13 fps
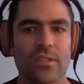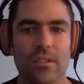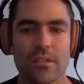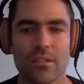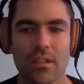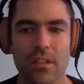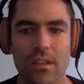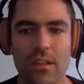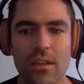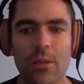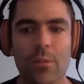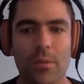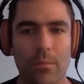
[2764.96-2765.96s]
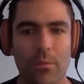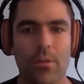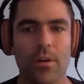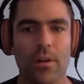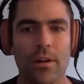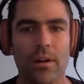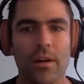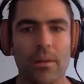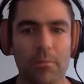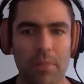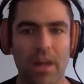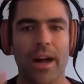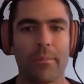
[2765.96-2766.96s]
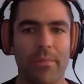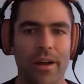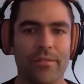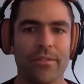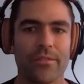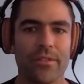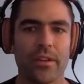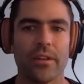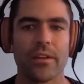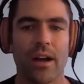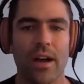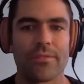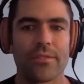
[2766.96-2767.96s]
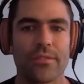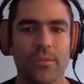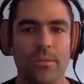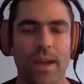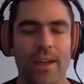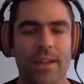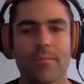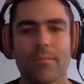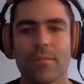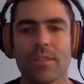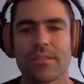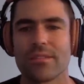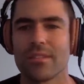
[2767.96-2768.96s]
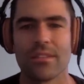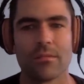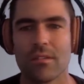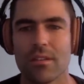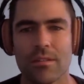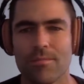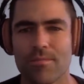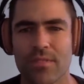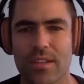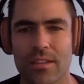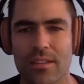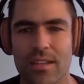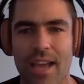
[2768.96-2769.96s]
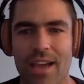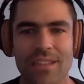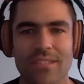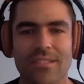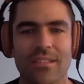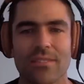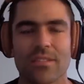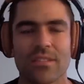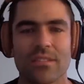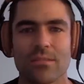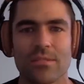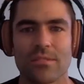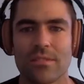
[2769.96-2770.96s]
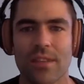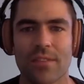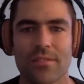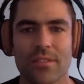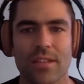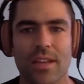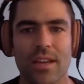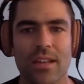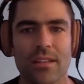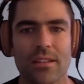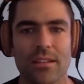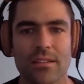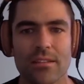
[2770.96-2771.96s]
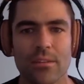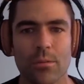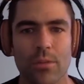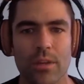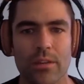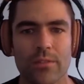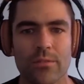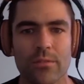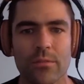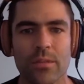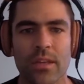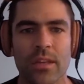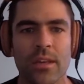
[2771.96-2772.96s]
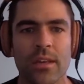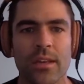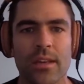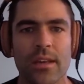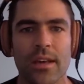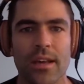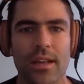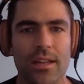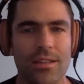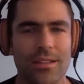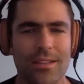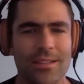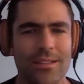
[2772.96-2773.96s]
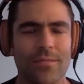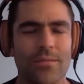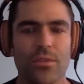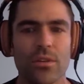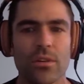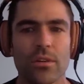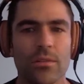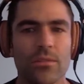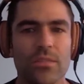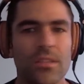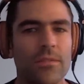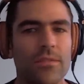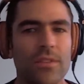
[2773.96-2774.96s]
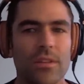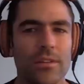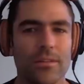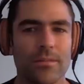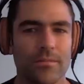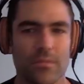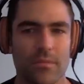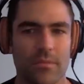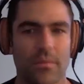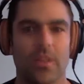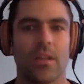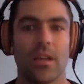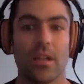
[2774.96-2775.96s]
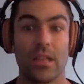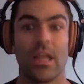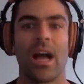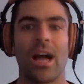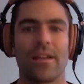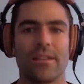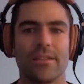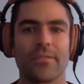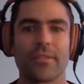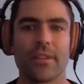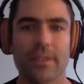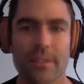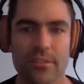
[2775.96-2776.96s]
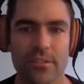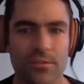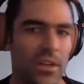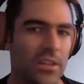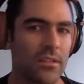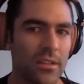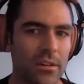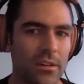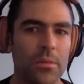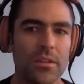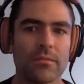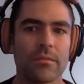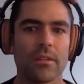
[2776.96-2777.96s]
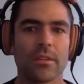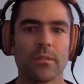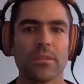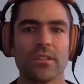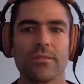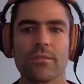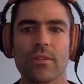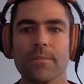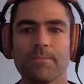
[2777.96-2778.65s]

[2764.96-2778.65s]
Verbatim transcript: a little bit more pop off of the racket, but the added stiffness was definitely not a deal breaker for me. It didn't feel a lot different. It just felt a little bit different.